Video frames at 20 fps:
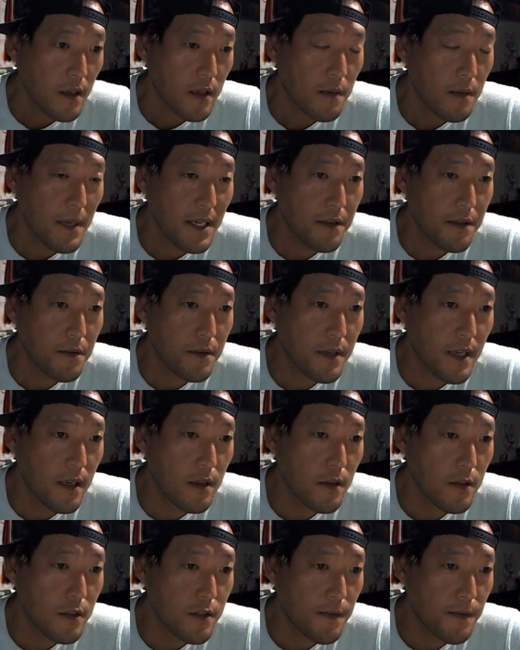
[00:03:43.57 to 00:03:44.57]
Go back to your
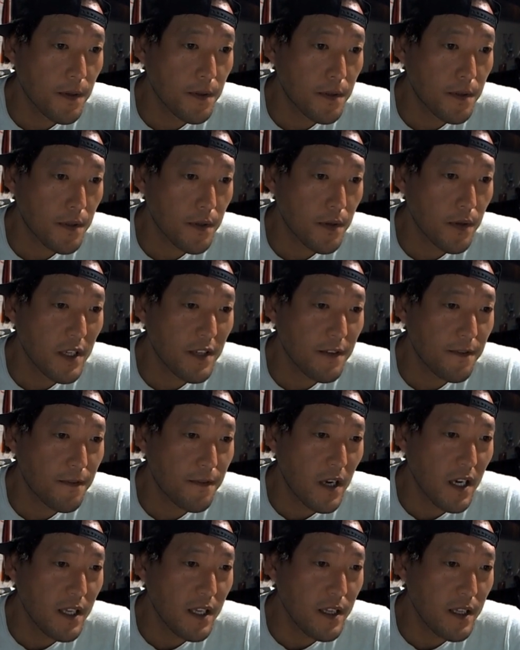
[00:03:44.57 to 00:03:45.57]
downloads folder. Go ahead and
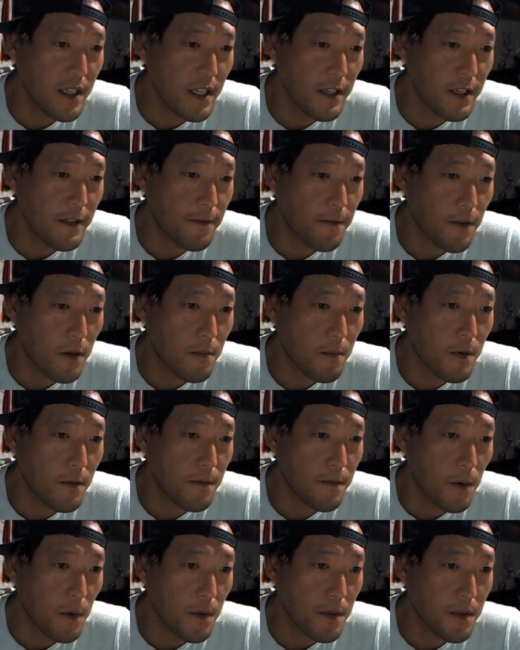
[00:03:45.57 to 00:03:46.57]
find the firmware
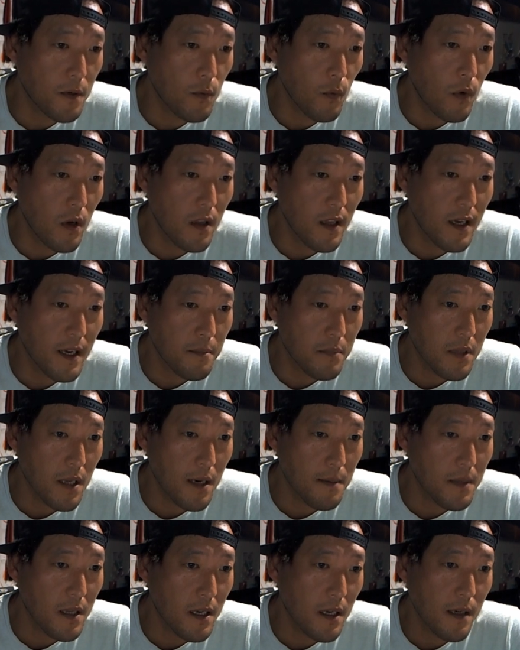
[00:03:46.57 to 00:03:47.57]
folder, walleye,
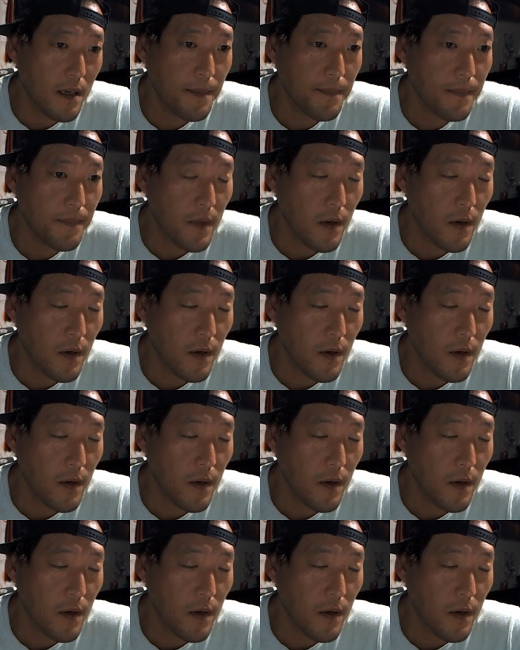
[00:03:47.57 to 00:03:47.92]
blah, blah.